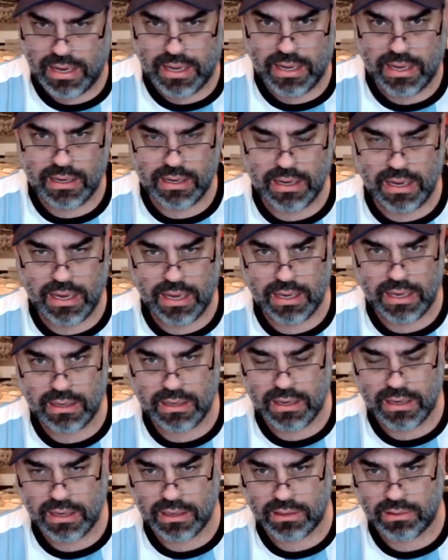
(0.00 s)
and
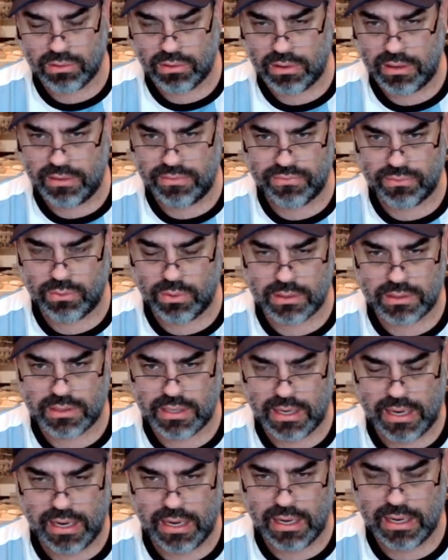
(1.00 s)
Cruyff will
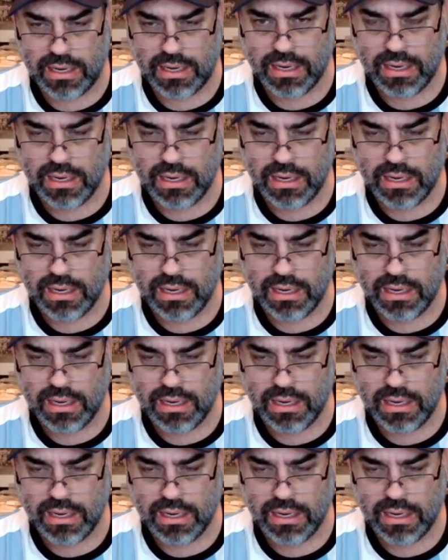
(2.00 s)
say